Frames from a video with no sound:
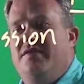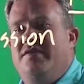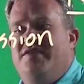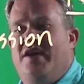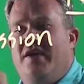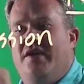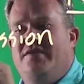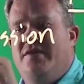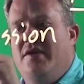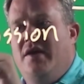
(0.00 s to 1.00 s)

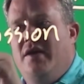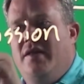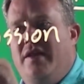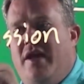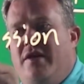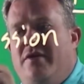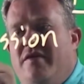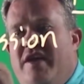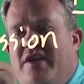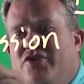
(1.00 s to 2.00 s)
Second, the editor
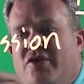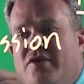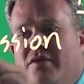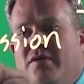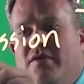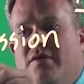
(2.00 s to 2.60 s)
of that journal